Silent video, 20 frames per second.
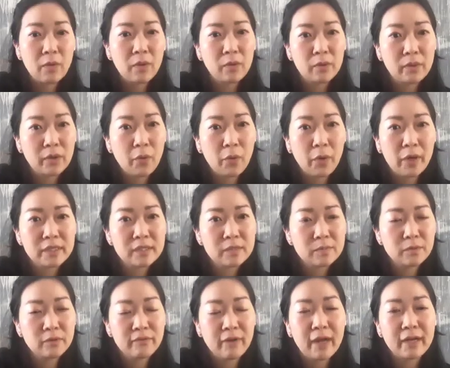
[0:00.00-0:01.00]
we were going to
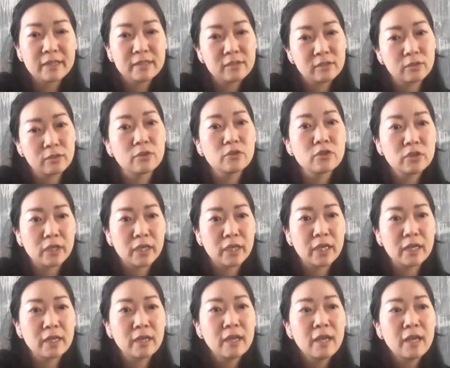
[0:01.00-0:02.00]
provide a
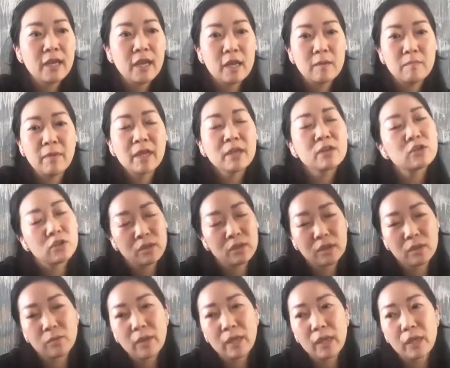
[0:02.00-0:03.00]
solution and make sure
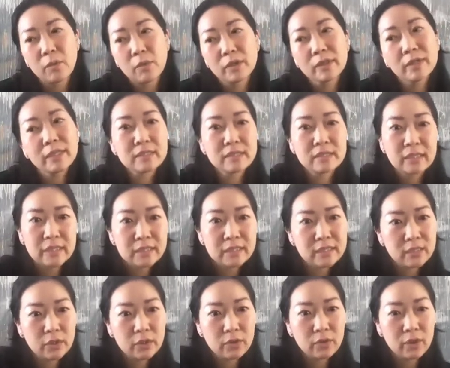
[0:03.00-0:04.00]
that we were listening
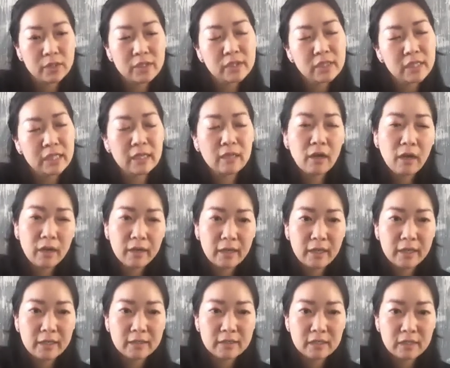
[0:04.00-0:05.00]
to our teen
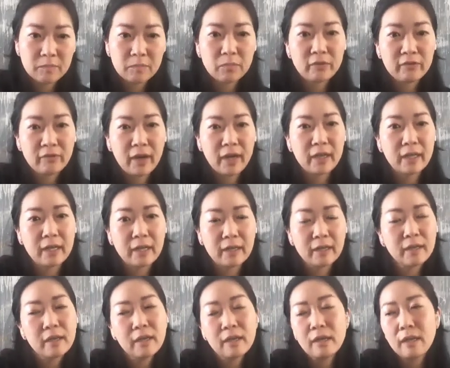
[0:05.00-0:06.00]
audience and providing
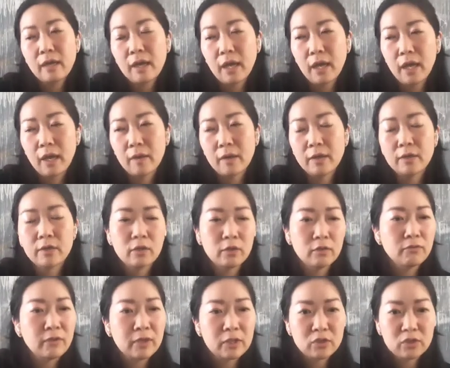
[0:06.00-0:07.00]
a new
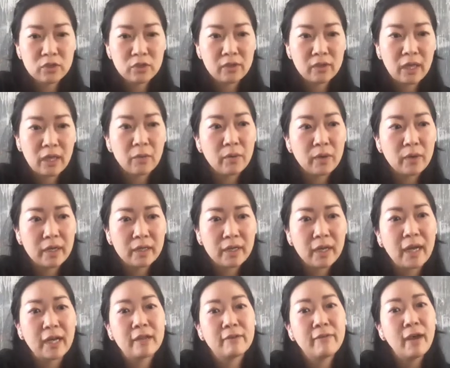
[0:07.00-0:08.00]
feature that would
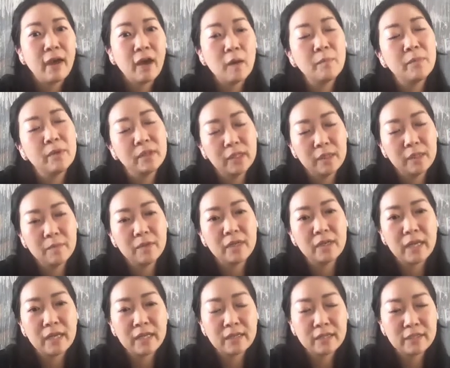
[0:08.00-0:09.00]
kind of help
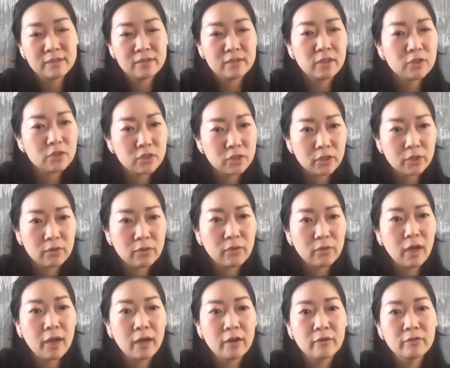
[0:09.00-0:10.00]
eliminate this issue
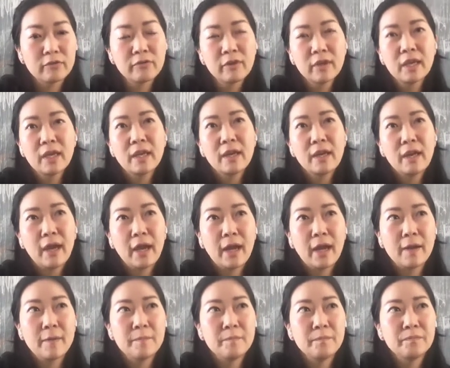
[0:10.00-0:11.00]
of
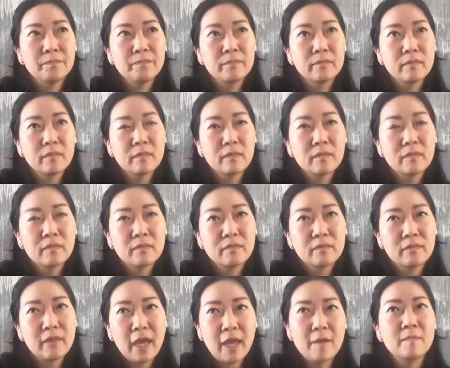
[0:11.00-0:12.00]

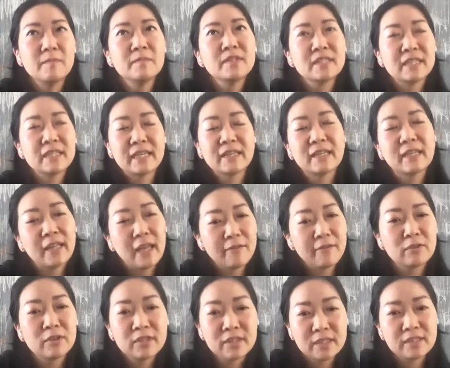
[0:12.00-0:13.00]
them seeing that
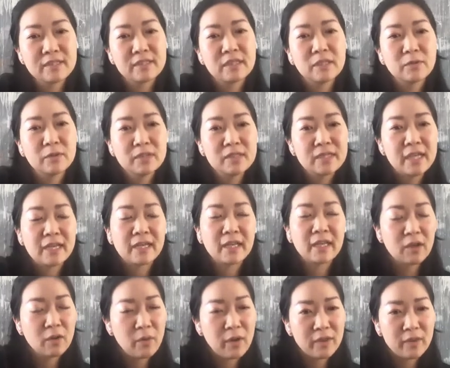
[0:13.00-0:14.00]
Life360 was
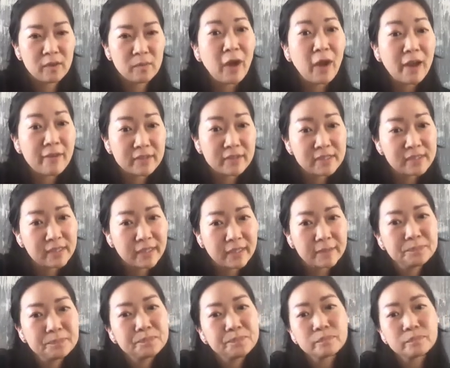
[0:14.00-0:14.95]
taking away their privacy.